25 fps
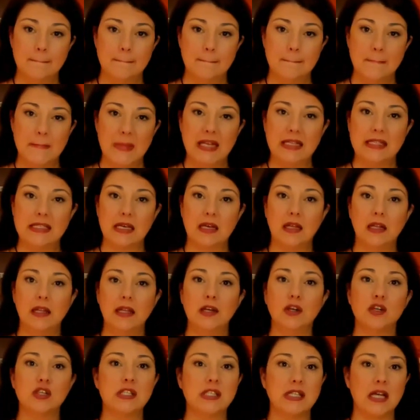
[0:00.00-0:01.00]
it's a
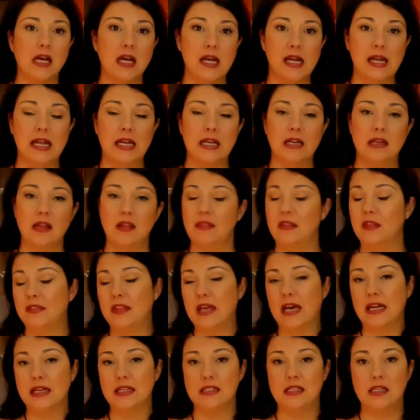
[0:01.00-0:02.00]
clear sign that
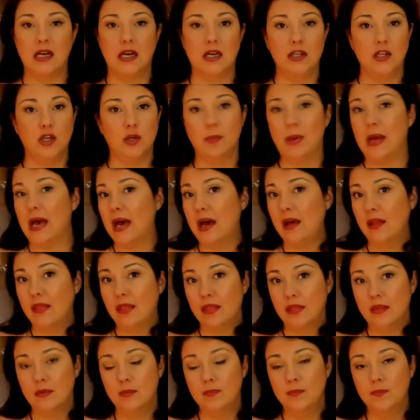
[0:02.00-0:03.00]
that is not your path.
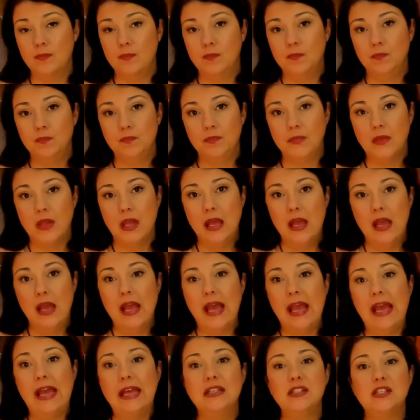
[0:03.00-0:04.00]

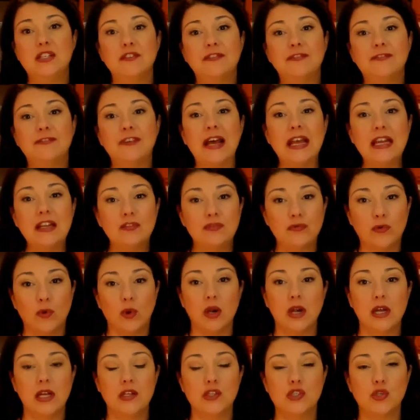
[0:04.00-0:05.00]
And to fight
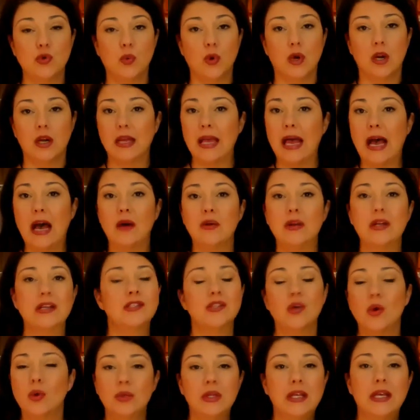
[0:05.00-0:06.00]
for it to work out is
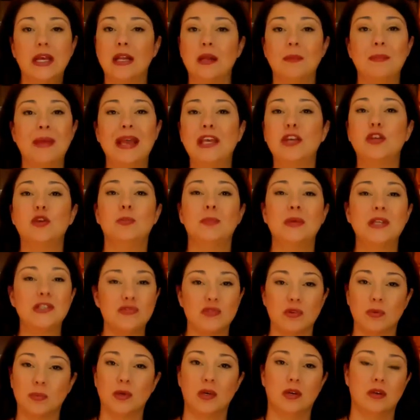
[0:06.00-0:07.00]
only going to make you
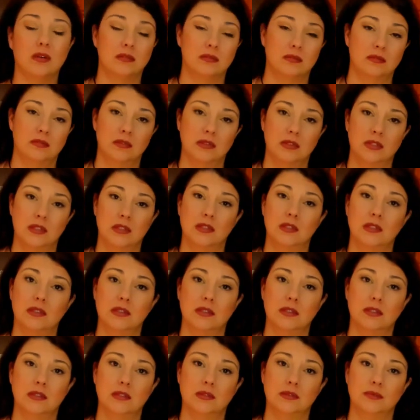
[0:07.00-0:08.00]
miserable.
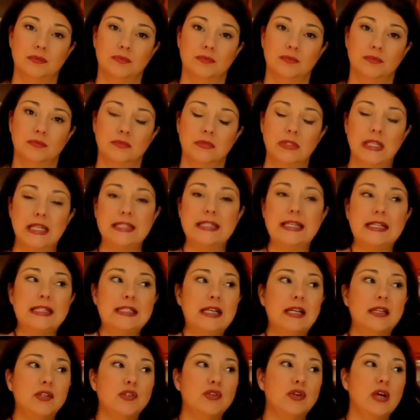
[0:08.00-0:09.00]
Because that's
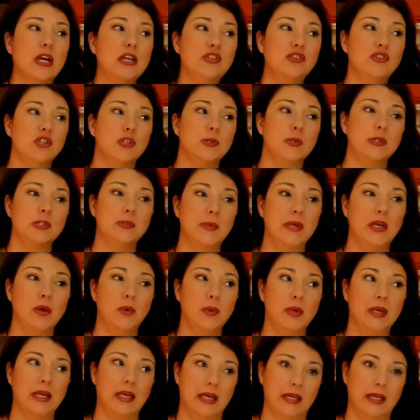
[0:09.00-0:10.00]
not the direction you're supposed to be going in.